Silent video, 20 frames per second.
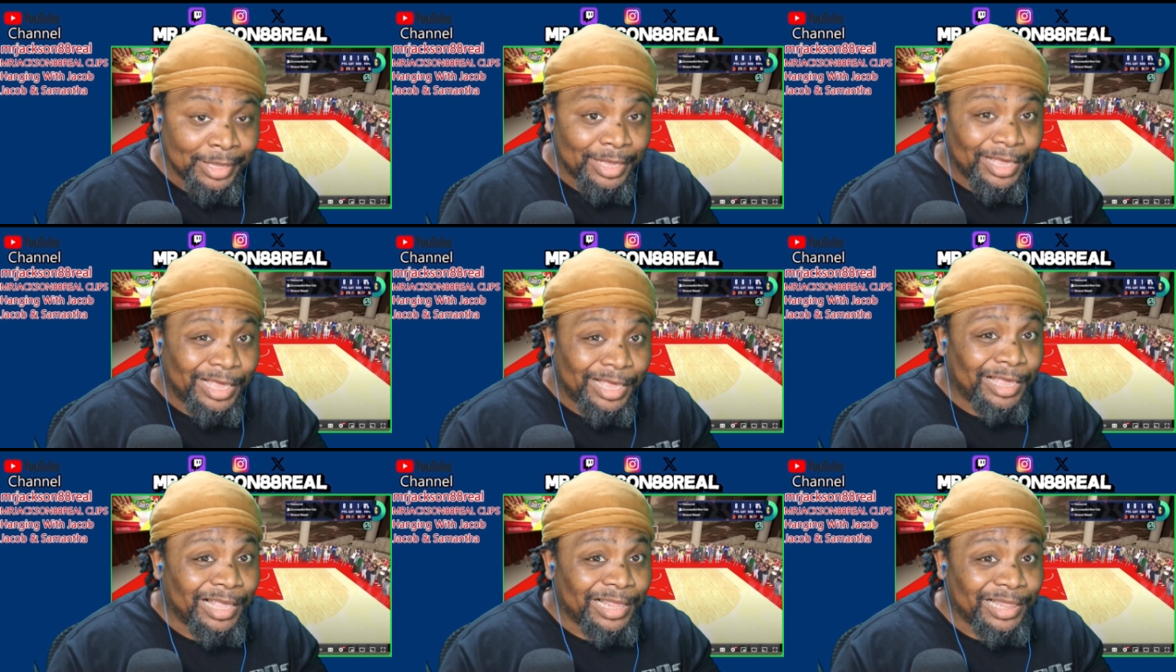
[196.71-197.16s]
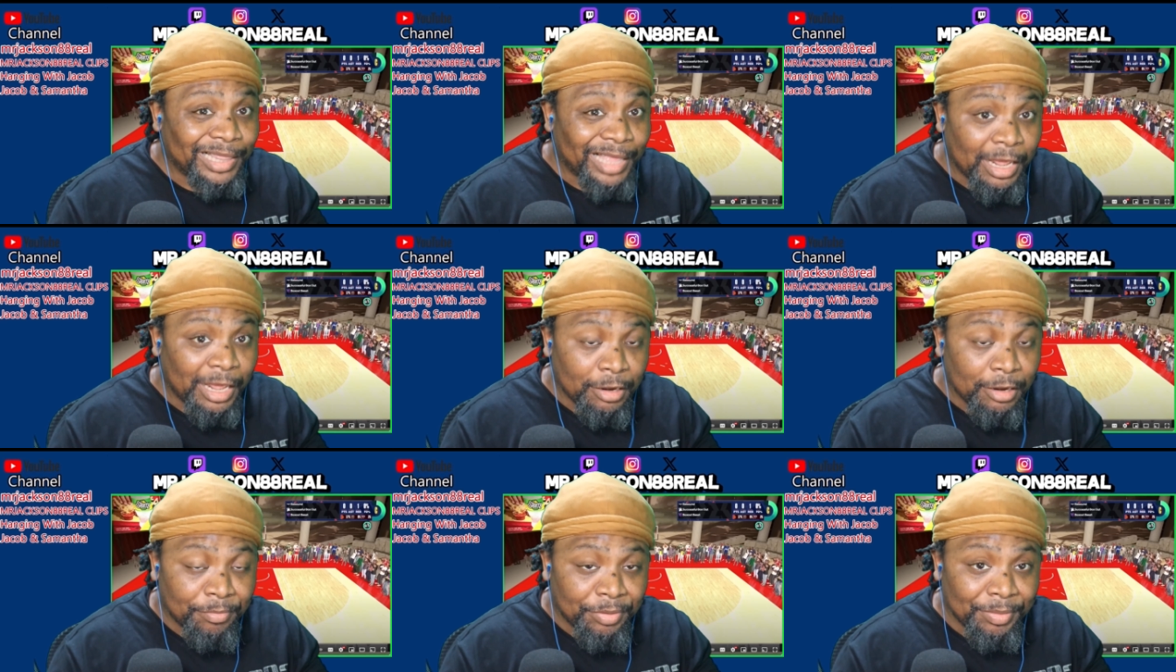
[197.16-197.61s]
and a
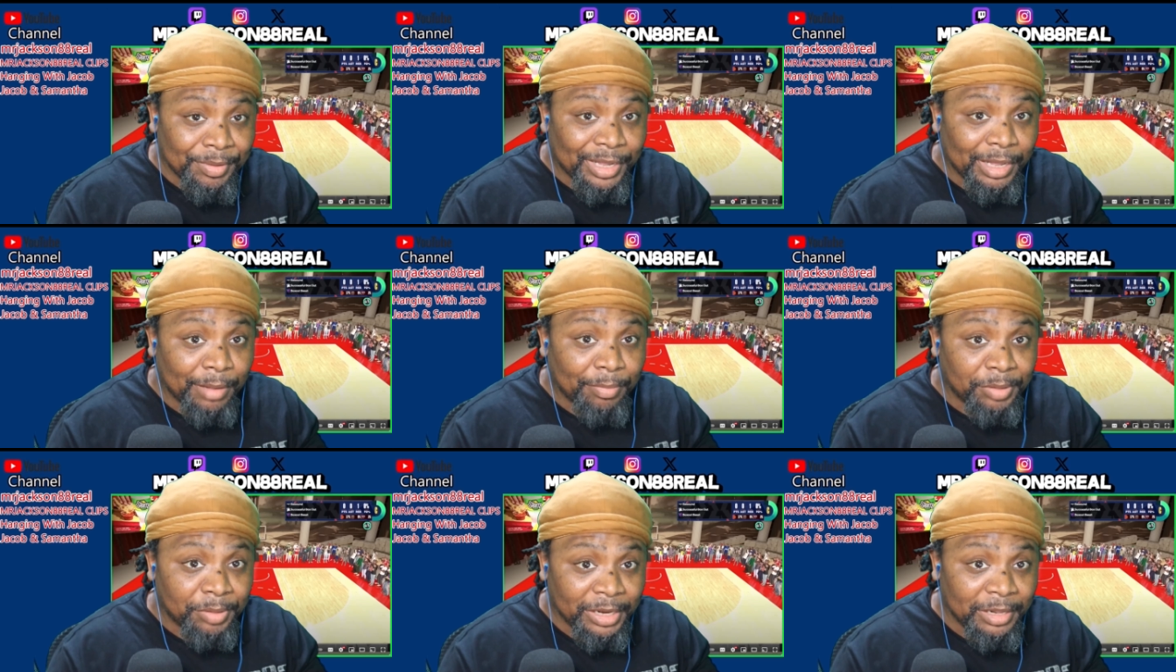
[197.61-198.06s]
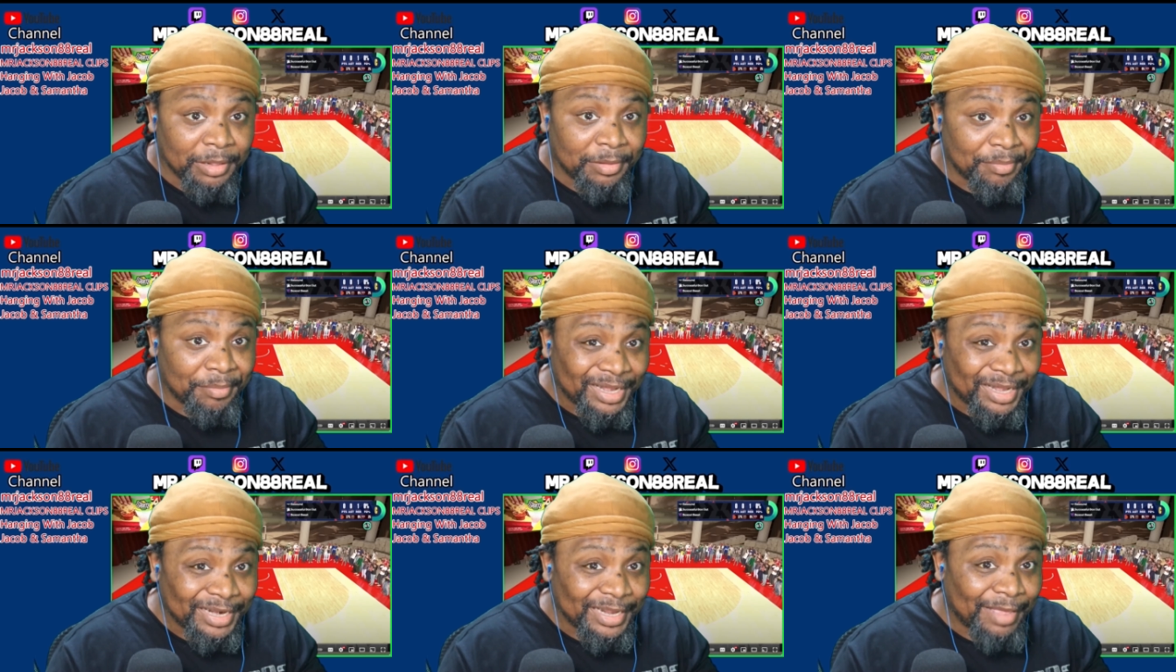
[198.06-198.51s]
lot of people complaining
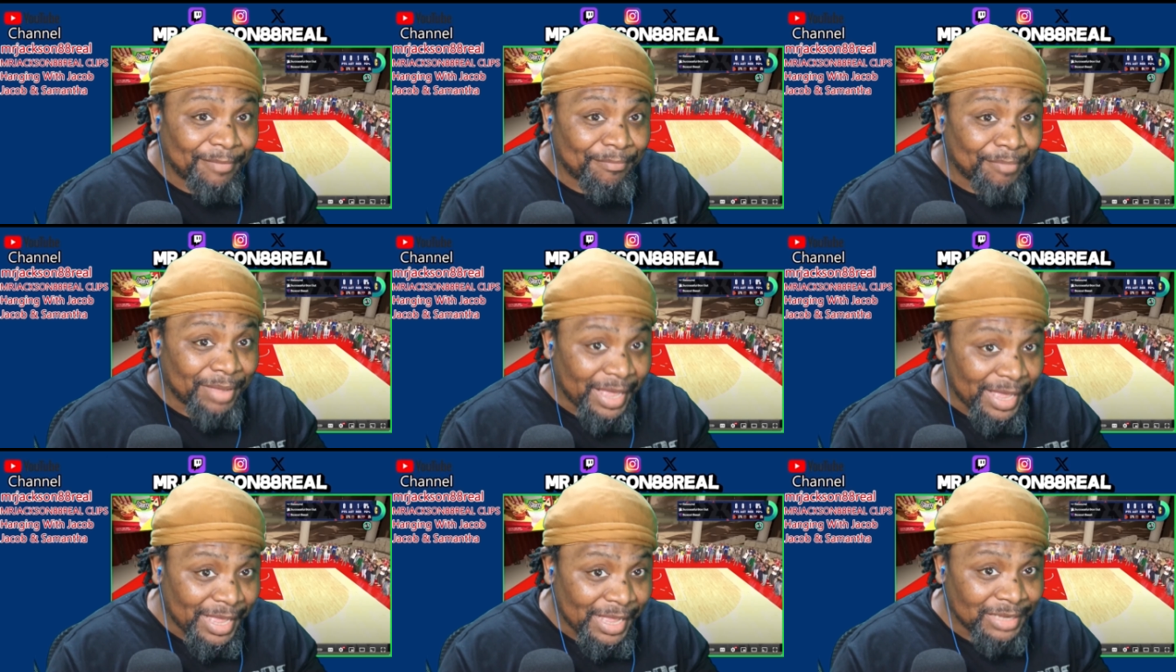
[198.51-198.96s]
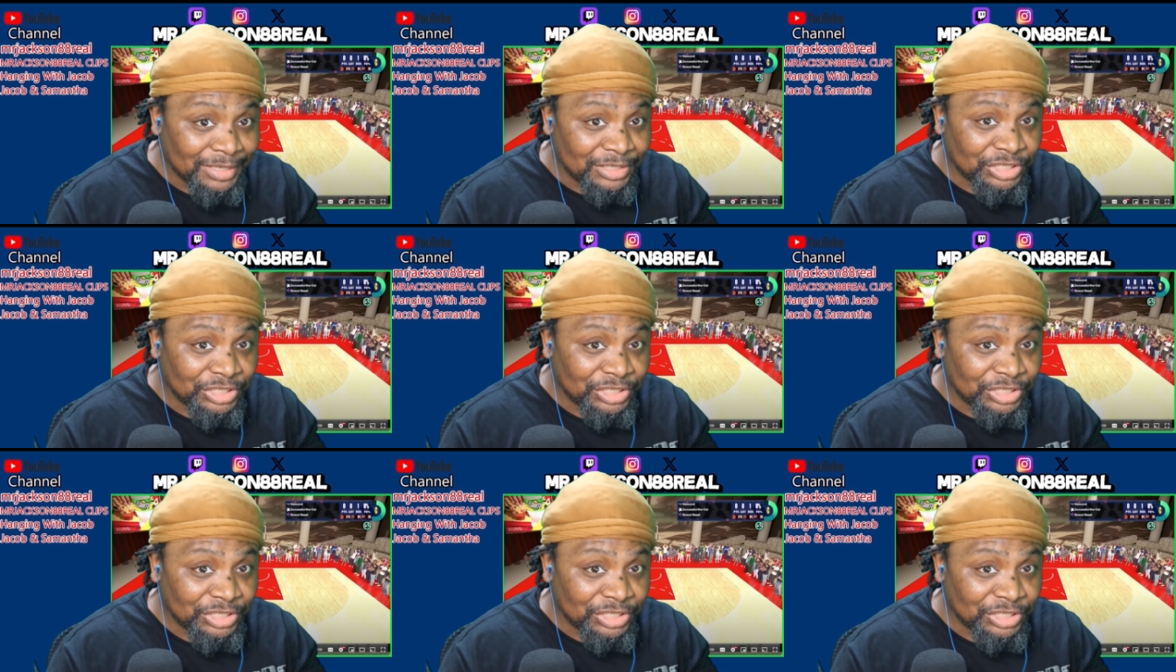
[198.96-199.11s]
about that badge.